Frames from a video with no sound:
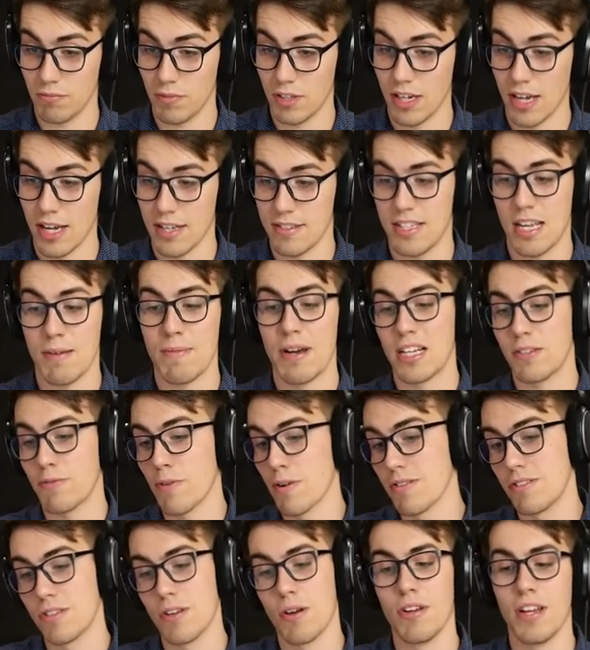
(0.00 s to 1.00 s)
Okay, sandbox
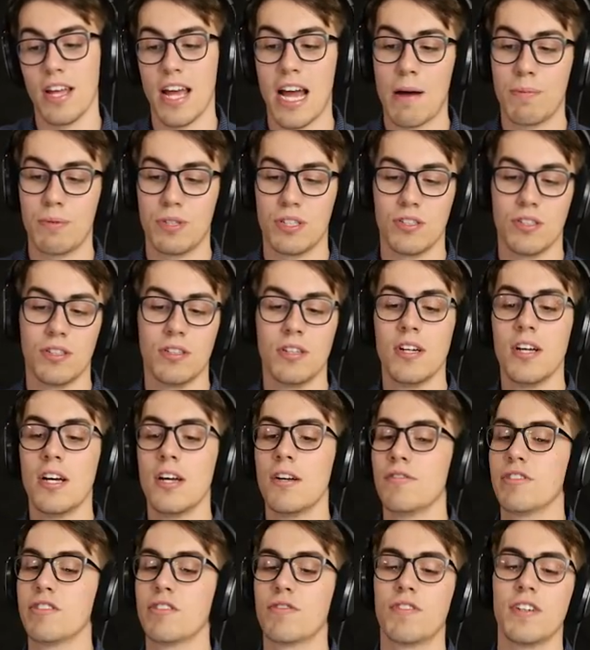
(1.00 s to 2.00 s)
mode is totally optional.
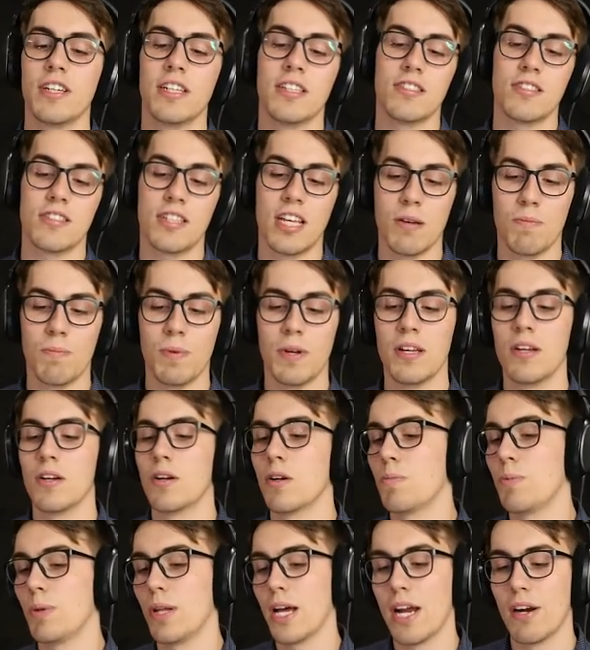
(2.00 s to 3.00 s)
Feel free to skip it
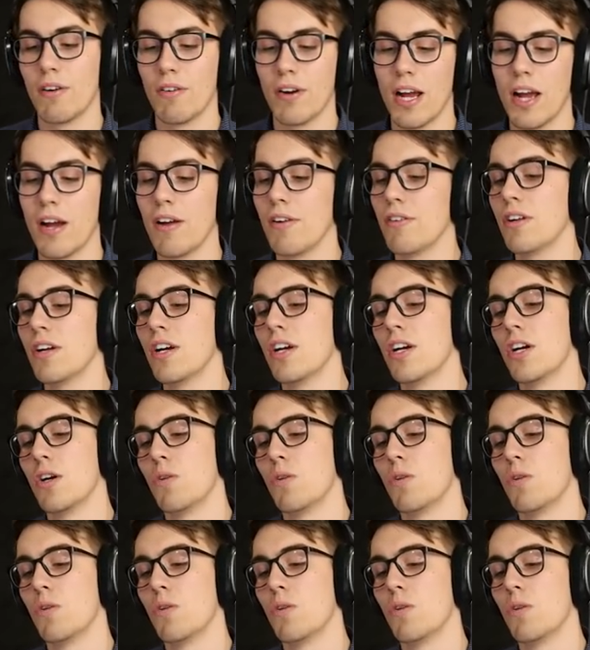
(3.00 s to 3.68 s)
or play around.